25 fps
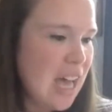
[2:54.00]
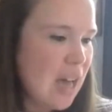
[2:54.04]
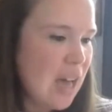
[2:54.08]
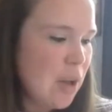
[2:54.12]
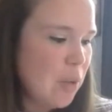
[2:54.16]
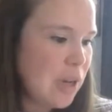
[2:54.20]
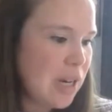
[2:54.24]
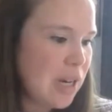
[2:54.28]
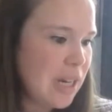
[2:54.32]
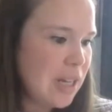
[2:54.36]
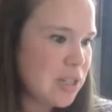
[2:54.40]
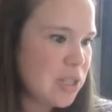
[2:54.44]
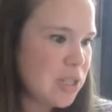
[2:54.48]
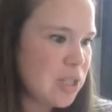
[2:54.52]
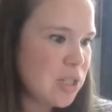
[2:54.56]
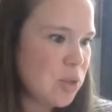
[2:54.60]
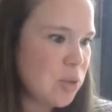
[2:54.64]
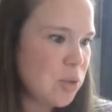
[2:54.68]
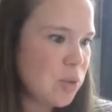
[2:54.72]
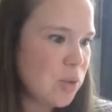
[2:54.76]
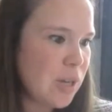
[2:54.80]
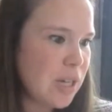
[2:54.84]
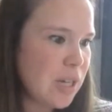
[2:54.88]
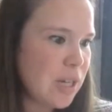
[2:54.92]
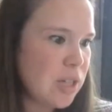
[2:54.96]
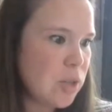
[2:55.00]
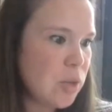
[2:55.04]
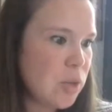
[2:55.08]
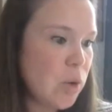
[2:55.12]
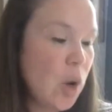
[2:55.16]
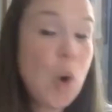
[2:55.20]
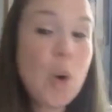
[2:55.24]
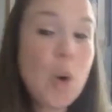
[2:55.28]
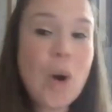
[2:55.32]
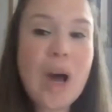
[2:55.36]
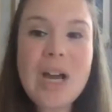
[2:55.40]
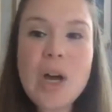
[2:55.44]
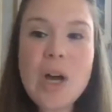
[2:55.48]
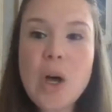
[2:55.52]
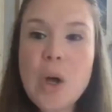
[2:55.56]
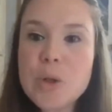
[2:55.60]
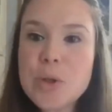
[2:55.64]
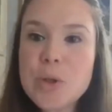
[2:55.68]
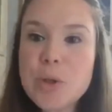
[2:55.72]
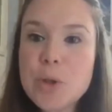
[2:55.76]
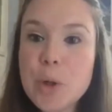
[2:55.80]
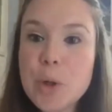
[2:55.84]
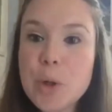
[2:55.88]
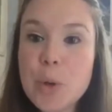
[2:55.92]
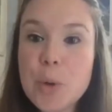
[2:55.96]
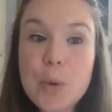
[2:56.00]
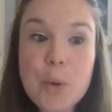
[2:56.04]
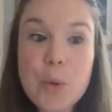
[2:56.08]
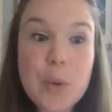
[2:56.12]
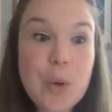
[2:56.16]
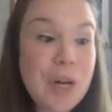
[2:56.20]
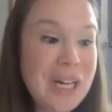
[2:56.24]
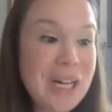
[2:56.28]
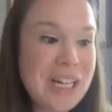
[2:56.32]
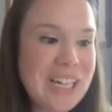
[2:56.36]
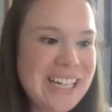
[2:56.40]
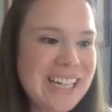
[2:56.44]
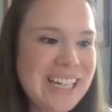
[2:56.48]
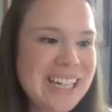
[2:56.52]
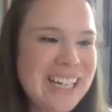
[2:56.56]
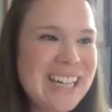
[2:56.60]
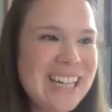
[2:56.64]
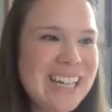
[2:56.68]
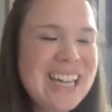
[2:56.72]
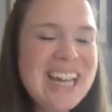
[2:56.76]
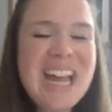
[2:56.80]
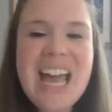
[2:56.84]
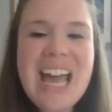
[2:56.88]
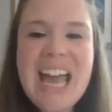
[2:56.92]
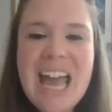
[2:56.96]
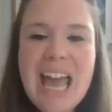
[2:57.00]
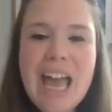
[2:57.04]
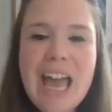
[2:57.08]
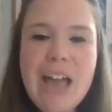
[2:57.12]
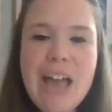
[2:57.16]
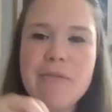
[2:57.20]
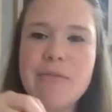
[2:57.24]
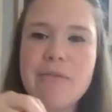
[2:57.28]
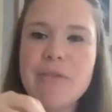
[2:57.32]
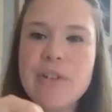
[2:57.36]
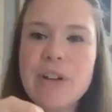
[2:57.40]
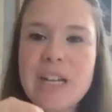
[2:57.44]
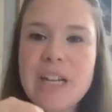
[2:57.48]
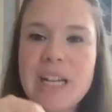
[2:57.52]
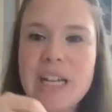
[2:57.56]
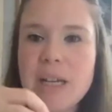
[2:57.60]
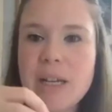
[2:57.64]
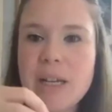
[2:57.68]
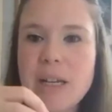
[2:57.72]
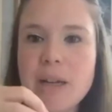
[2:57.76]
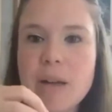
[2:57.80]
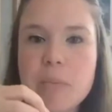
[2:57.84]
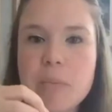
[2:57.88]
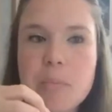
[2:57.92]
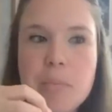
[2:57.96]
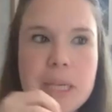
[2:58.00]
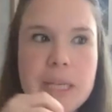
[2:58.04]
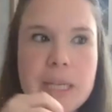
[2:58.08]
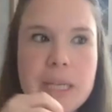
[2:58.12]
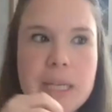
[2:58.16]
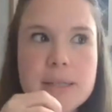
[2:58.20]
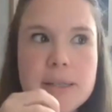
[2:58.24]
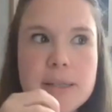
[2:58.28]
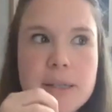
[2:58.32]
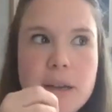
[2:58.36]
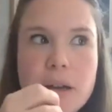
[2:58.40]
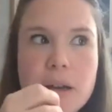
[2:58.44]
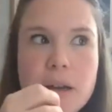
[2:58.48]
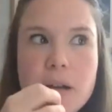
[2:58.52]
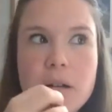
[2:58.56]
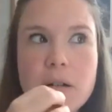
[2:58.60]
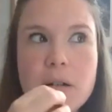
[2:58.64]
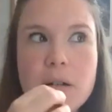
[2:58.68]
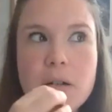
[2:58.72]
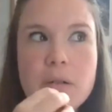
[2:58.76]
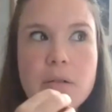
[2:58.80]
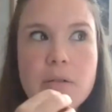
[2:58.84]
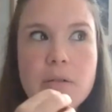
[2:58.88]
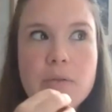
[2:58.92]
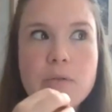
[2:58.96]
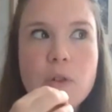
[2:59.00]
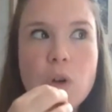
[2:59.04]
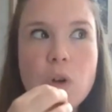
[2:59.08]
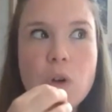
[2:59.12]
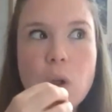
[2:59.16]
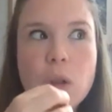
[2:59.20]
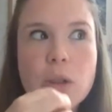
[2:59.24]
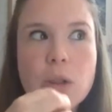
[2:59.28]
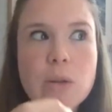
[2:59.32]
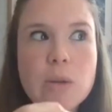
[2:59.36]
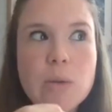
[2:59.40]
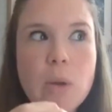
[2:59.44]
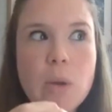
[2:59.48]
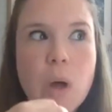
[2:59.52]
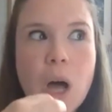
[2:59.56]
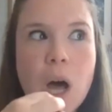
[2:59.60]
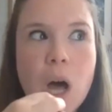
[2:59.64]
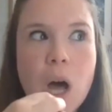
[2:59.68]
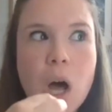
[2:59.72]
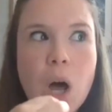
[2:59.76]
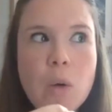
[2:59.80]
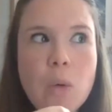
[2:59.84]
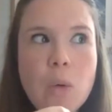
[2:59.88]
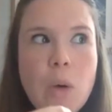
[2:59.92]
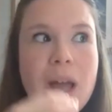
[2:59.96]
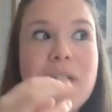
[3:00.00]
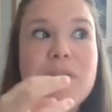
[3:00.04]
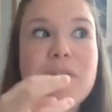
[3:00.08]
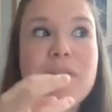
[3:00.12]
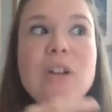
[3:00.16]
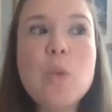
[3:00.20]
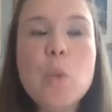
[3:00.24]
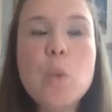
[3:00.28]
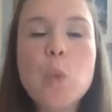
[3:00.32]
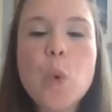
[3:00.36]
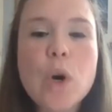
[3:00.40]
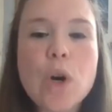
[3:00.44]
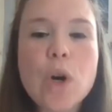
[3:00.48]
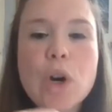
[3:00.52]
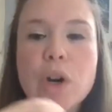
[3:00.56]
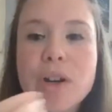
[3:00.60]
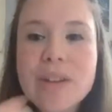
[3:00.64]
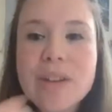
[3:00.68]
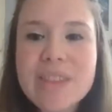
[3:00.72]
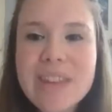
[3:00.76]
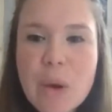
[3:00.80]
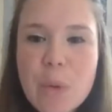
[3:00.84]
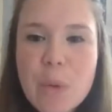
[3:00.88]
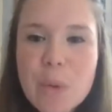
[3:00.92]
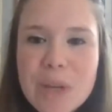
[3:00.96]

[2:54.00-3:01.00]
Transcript: What else do I do? Oh, I also, every piece of, every word that